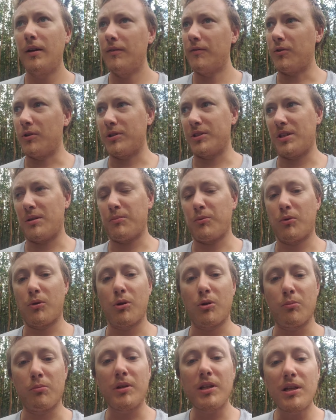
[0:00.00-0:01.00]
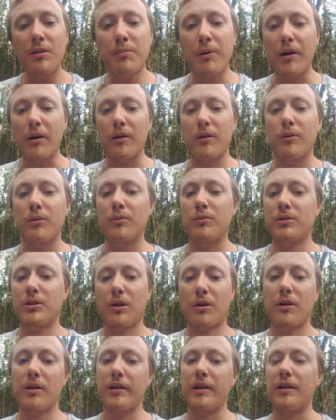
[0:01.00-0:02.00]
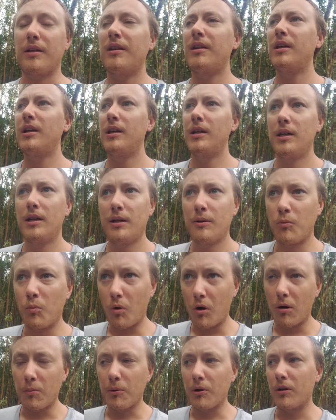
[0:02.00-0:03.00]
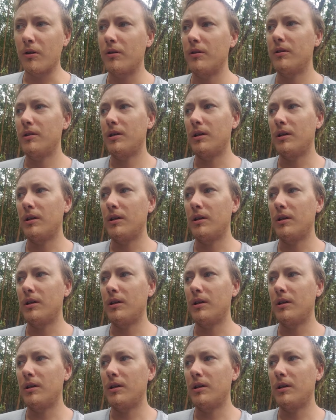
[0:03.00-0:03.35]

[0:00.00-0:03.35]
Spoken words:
for example Home Depot, Target, Walmart.